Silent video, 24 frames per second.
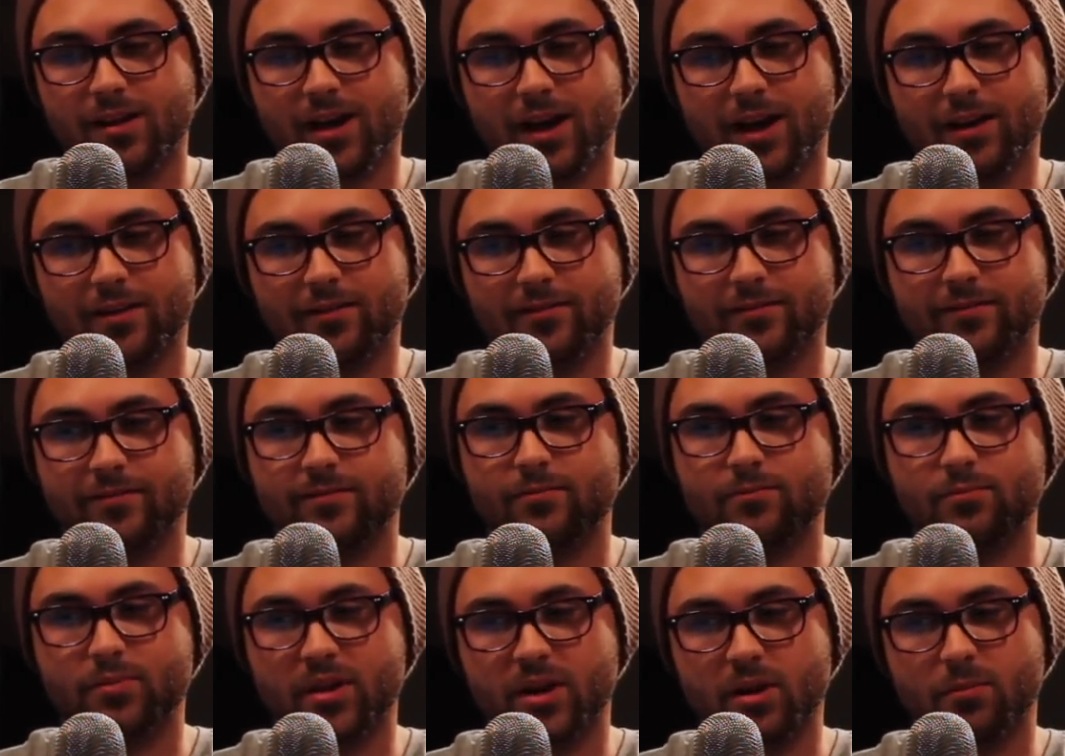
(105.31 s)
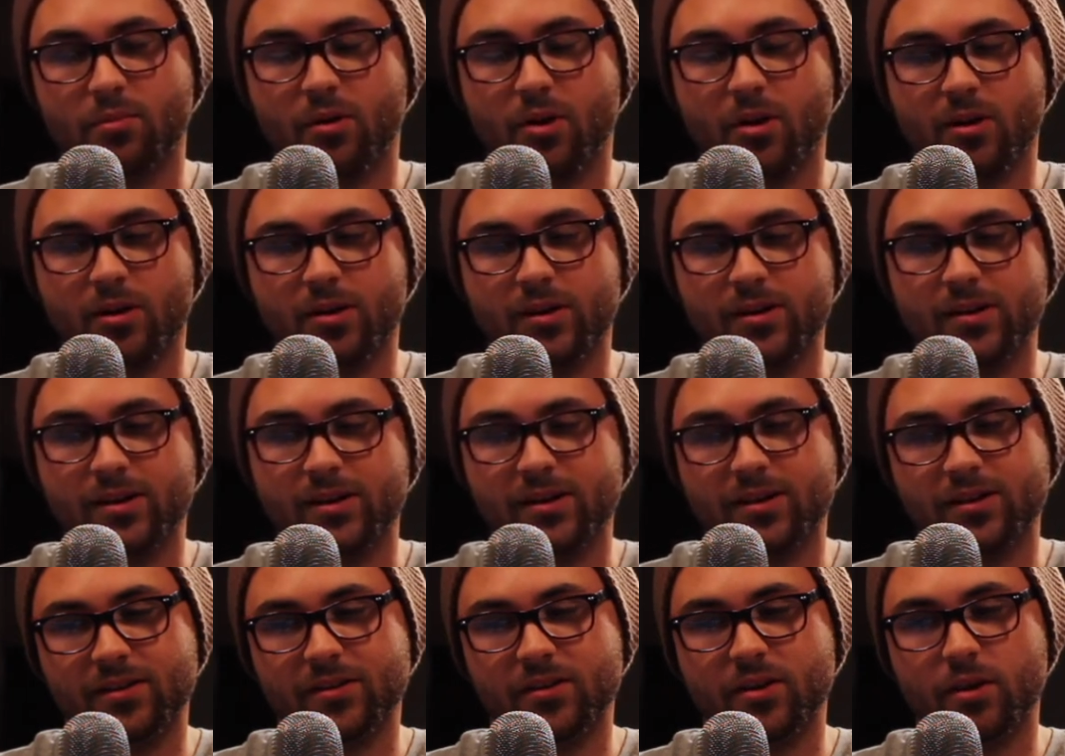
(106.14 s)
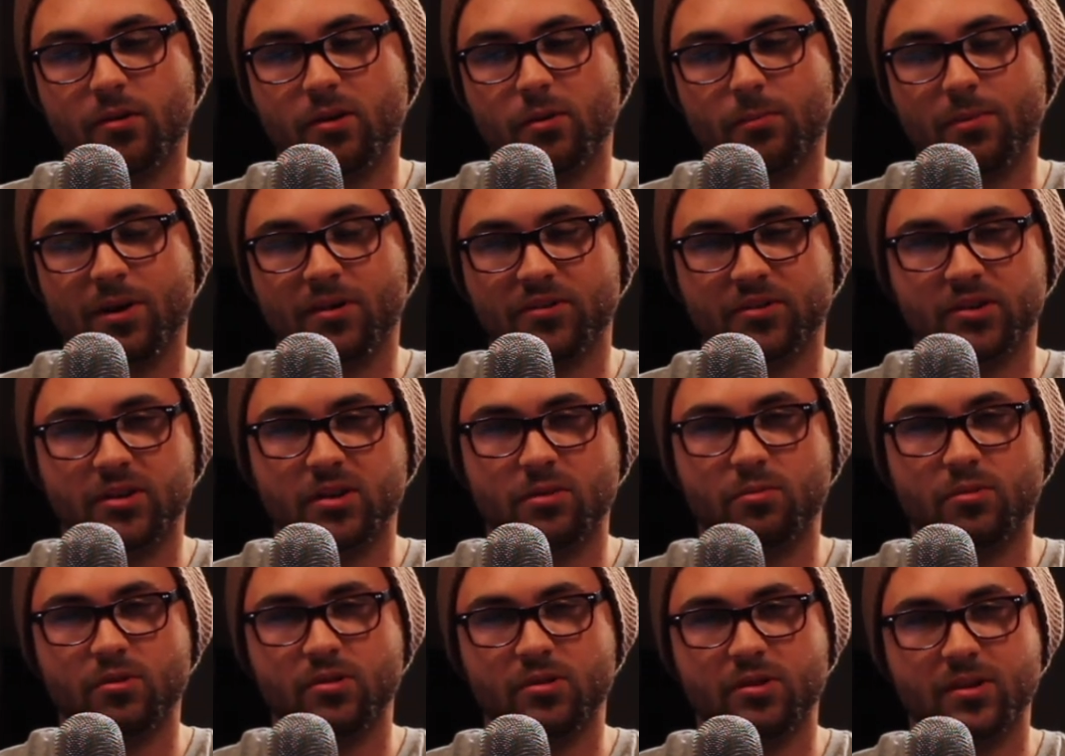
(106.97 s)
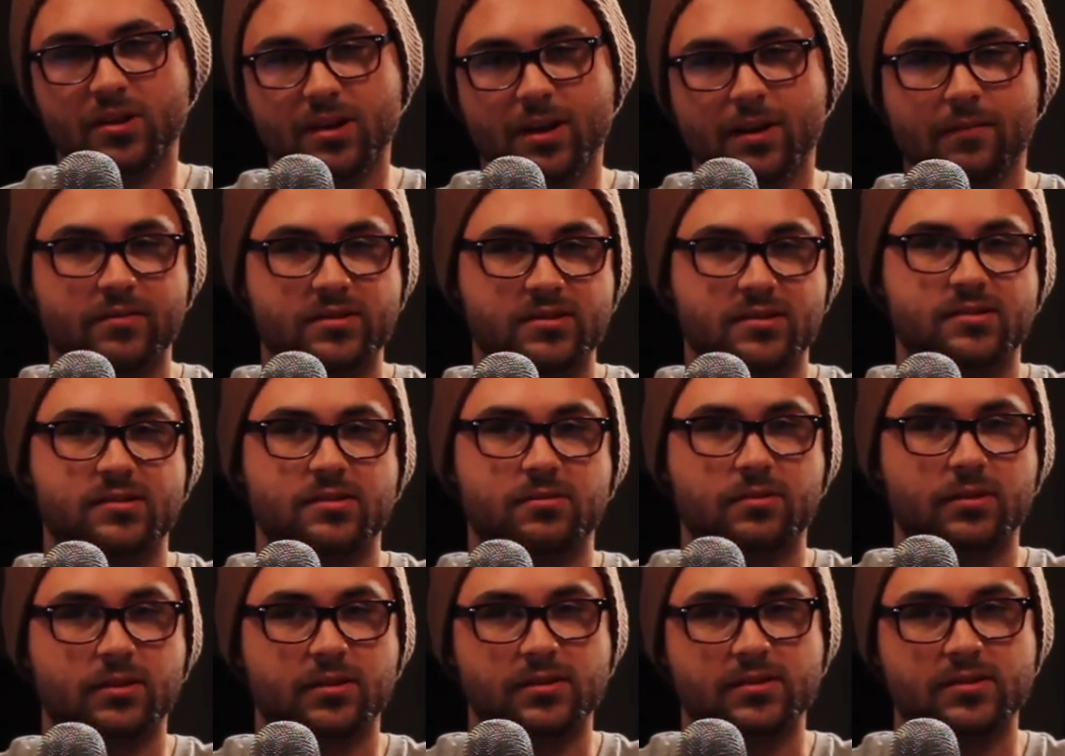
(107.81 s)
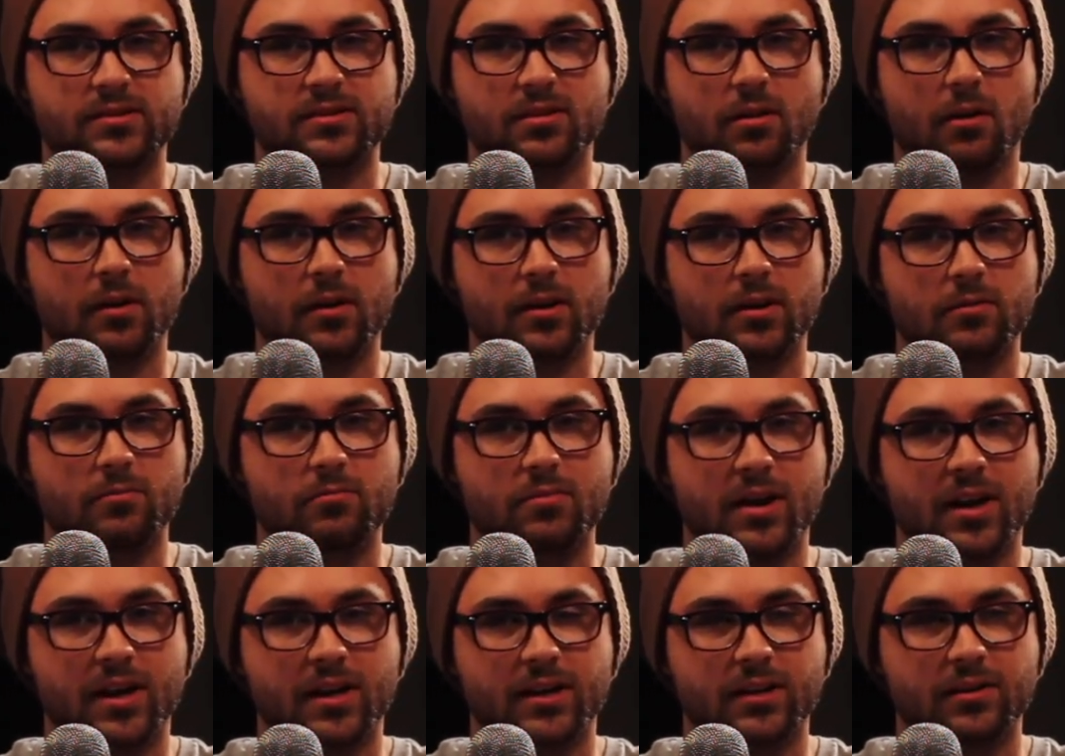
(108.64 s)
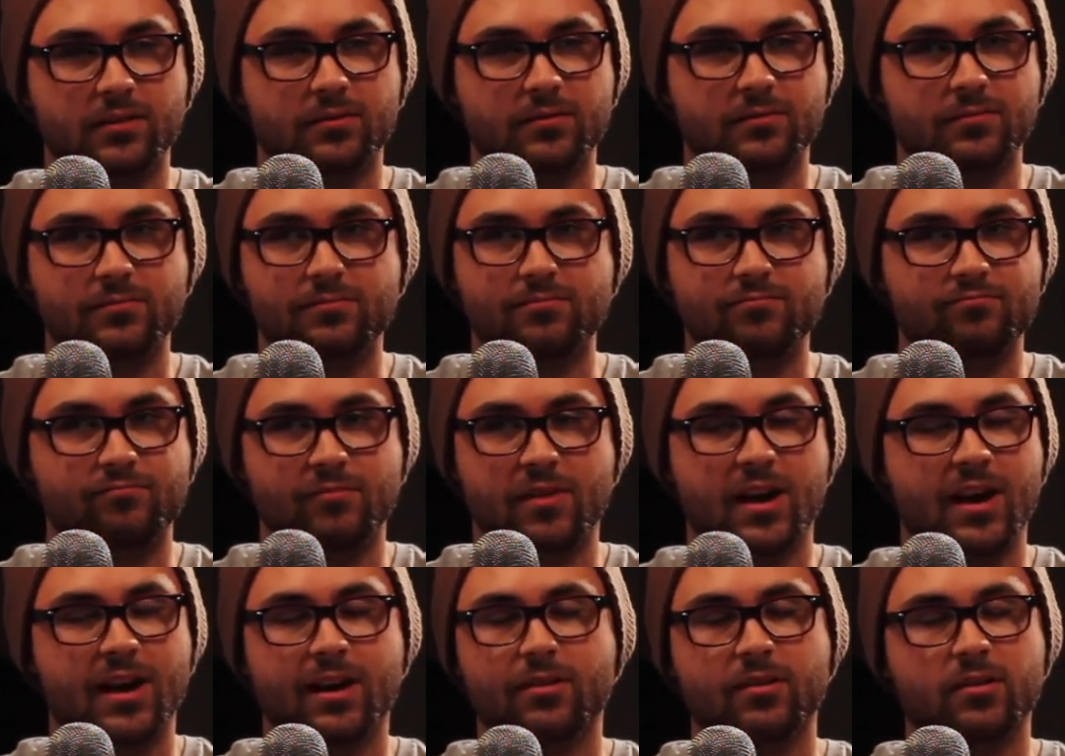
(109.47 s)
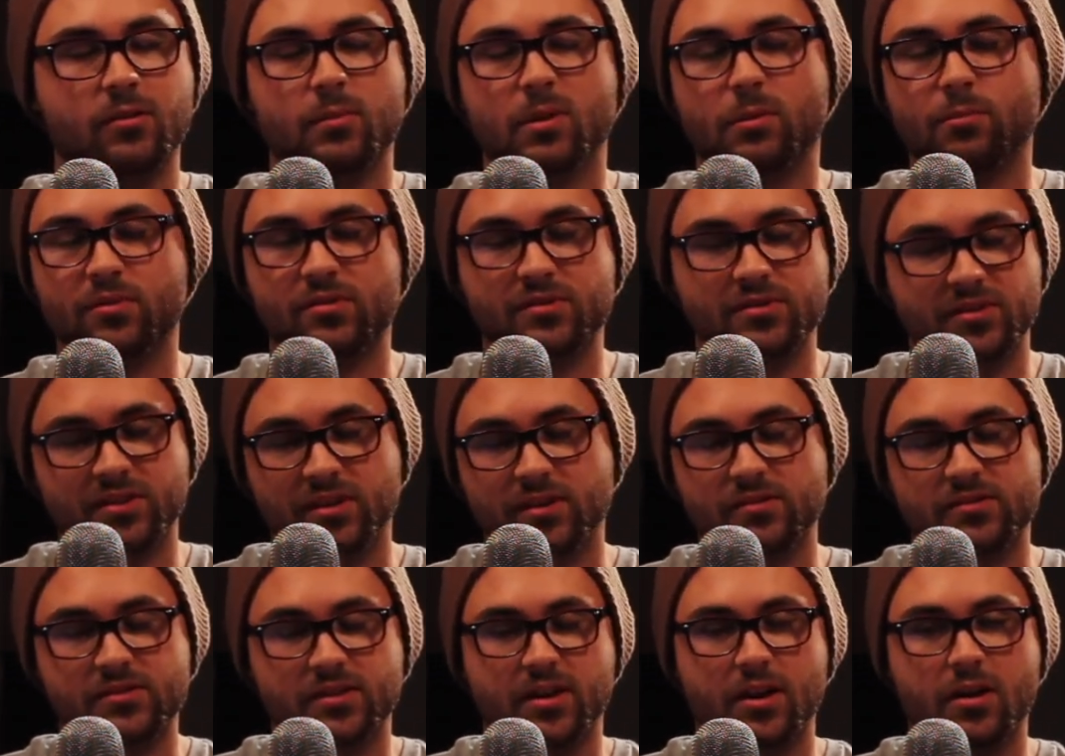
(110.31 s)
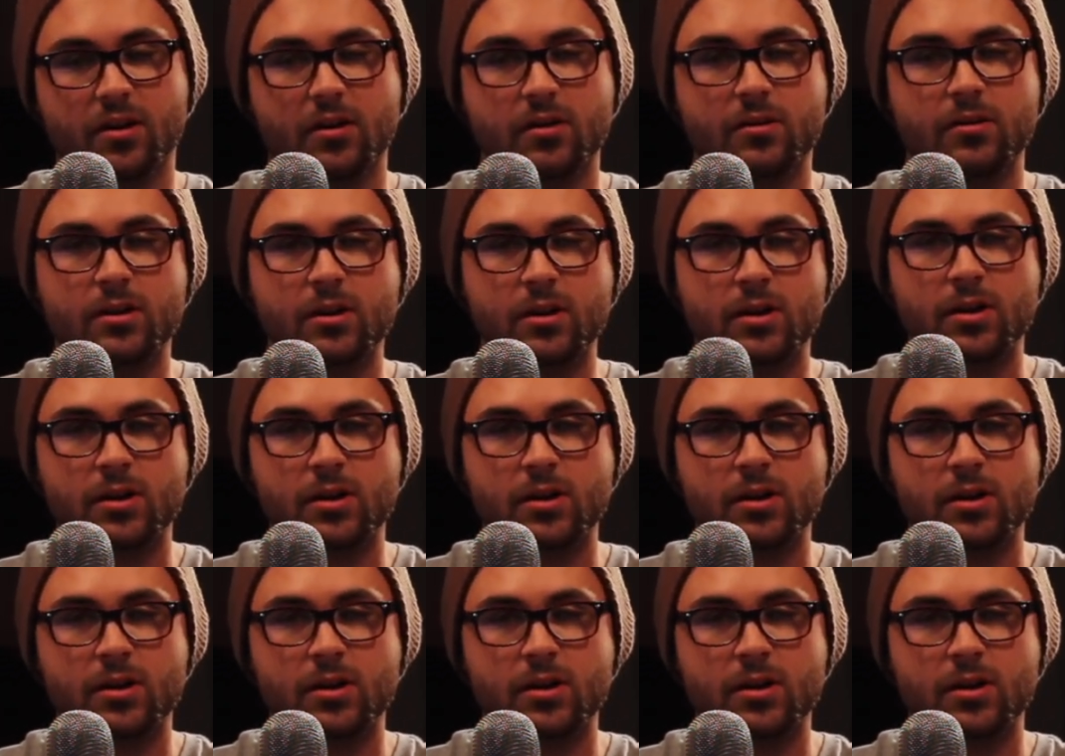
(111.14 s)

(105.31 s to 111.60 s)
I've been a part and known about the community ever since it really started back in, I don't remember, it was years ago.